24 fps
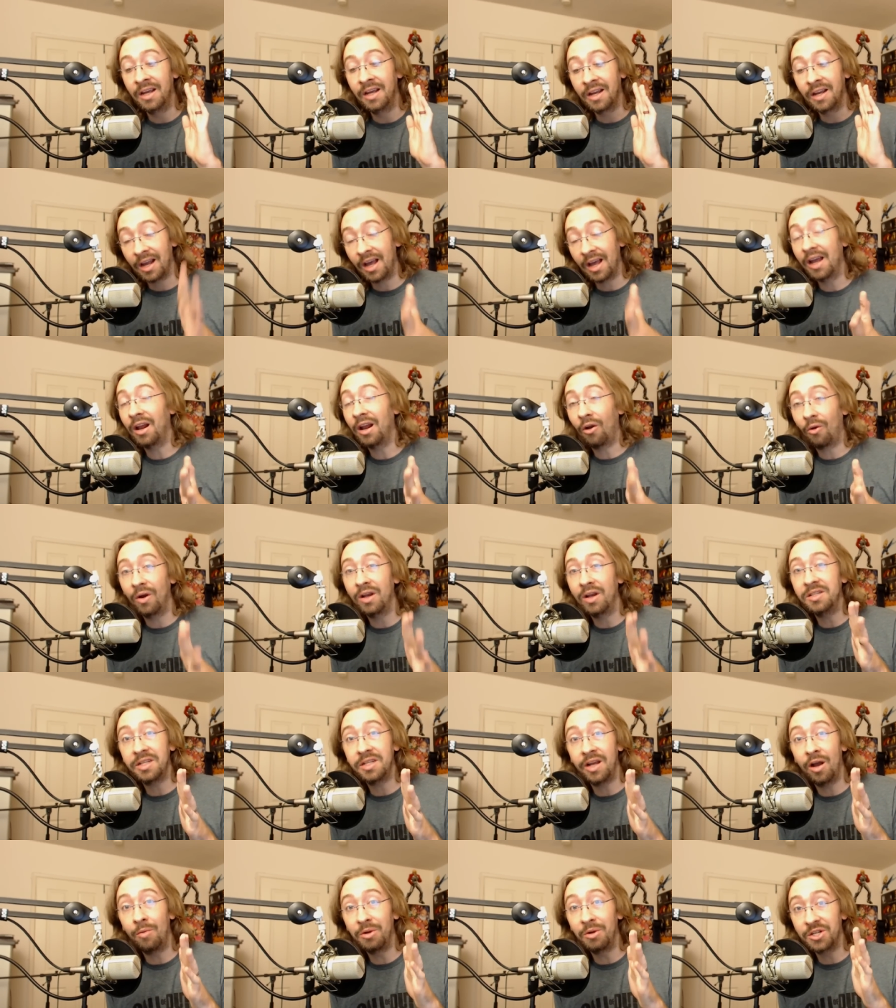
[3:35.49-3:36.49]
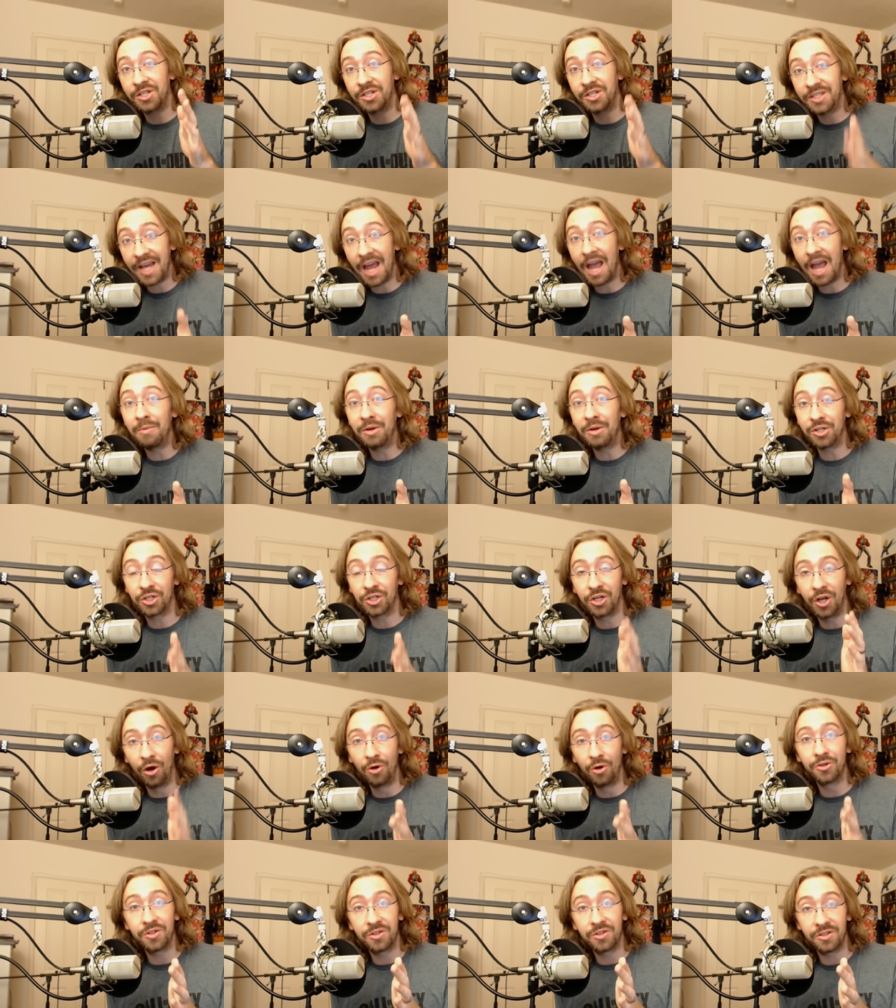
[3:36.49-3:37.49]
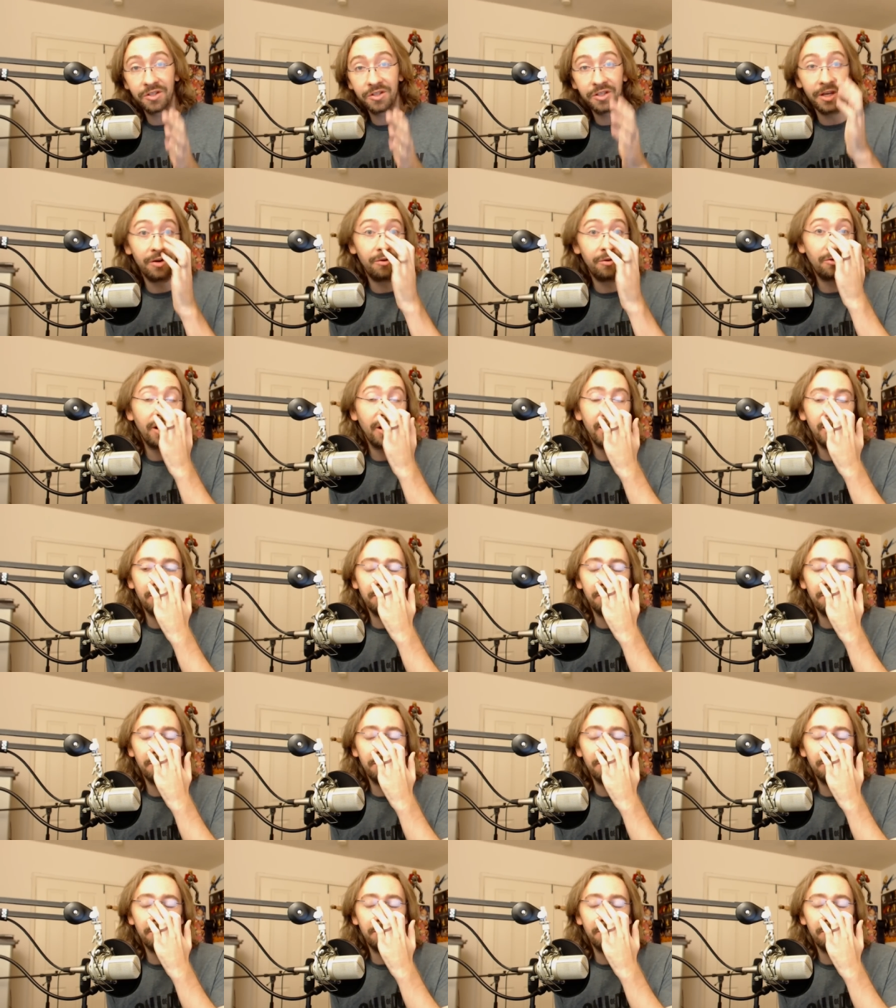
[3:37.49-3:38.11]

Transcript: Kind of crazy how much damage Ghosts did, right?